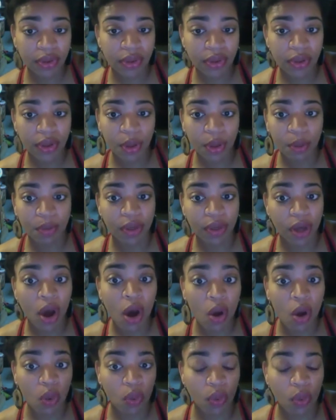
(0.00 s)
but
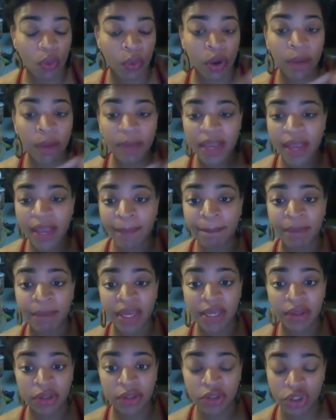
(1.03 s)
oh, we're being
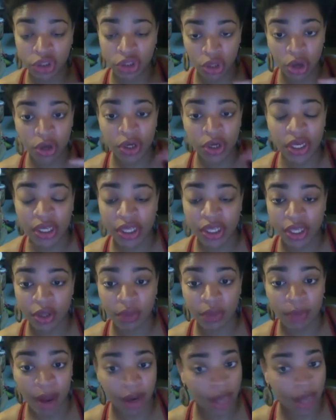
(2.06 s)
beat and slaughtered and killed
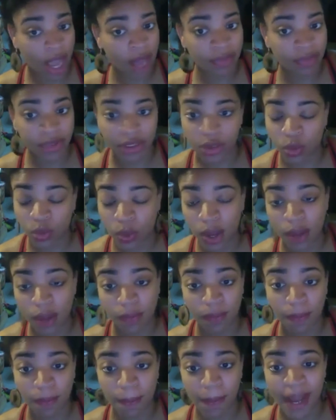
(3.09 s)
by cops as well.
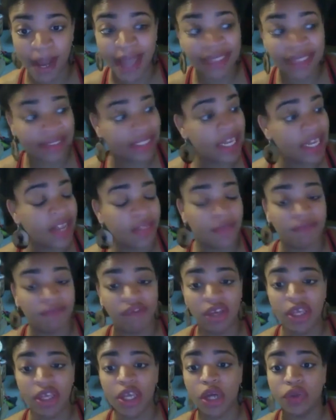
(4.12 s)
I seen the
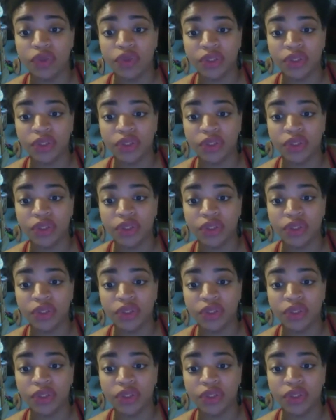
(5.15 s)
videos.